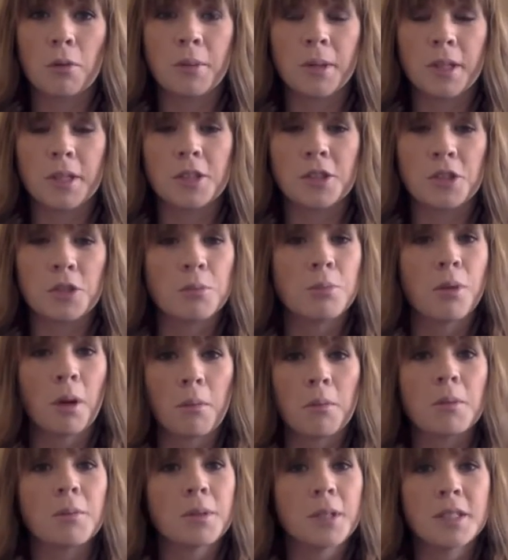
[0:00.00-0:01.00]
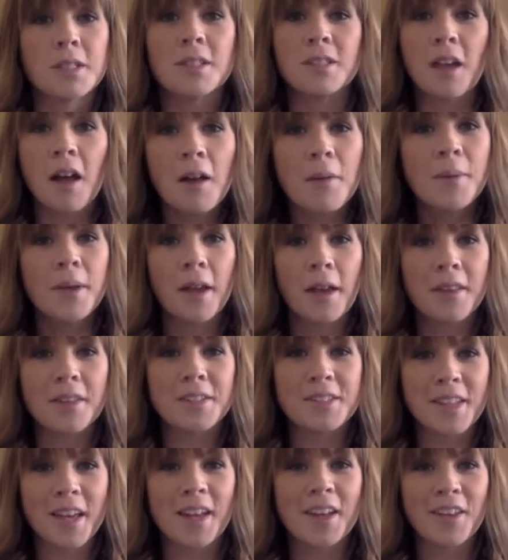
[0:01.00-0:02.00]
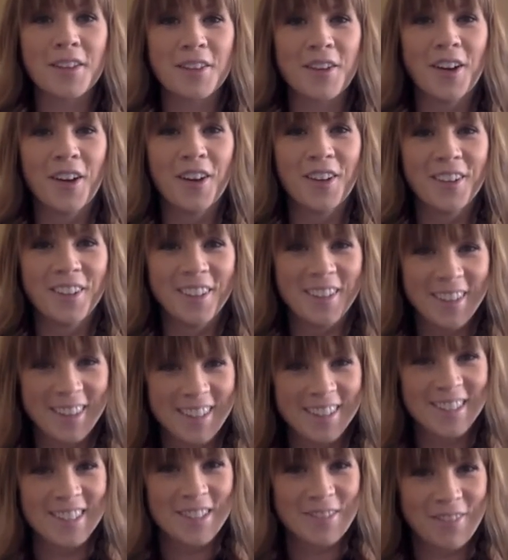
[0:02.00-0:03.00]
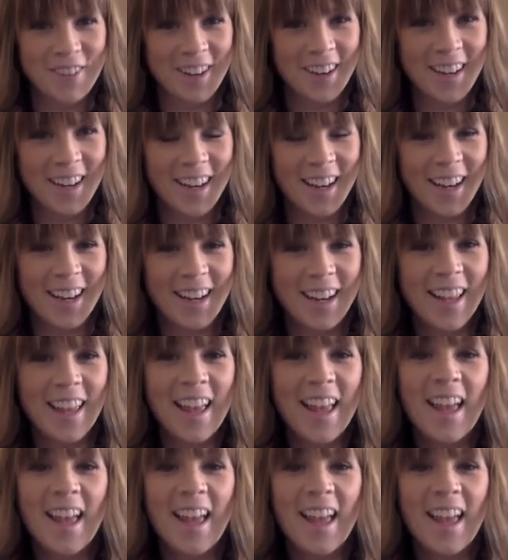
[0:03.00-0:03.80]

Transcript: because you probably saw me on the side of the road this morning.